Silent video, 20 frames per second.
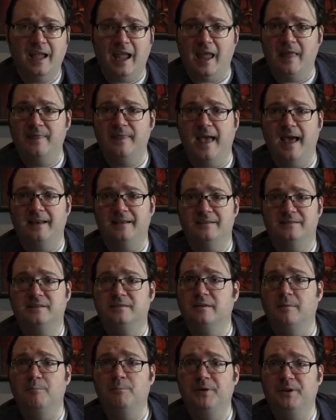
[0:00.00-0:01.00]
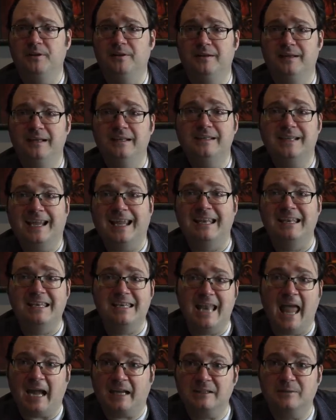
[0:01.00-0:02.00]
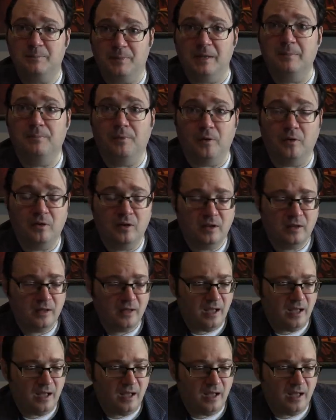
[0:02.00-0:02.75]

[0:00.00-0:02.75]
and that is the ability to connect people.